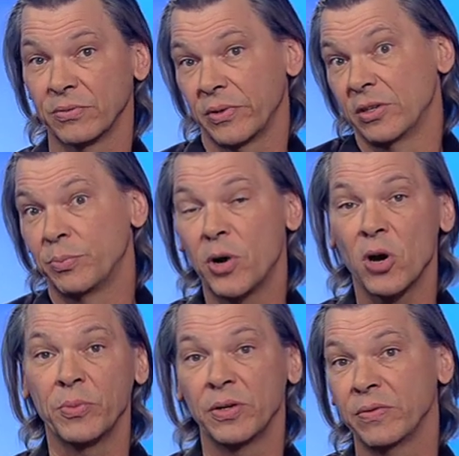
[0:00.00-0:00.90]
of the
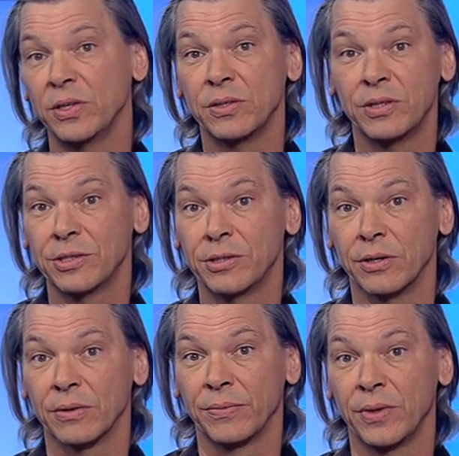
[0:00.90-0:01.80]
Department of the Interior,